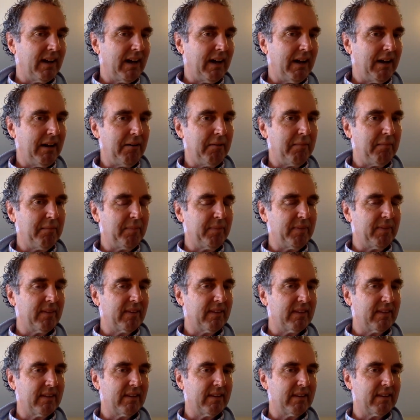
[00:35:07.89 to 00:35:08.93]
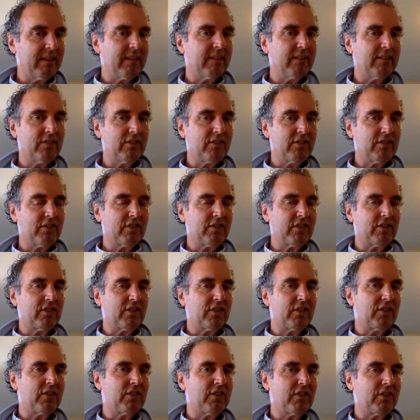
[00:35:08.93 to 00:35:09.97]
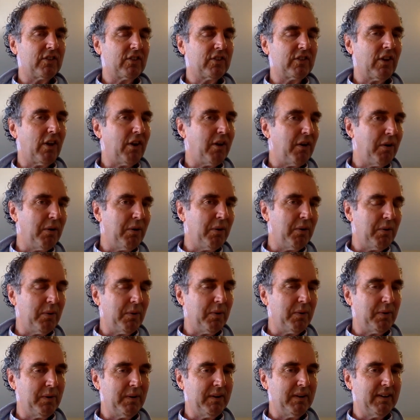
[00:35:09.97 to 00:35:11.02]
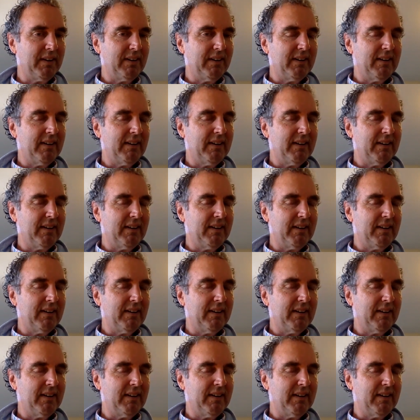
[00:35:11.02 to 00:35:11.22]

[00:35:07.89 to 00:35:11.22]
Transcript: Um, okay so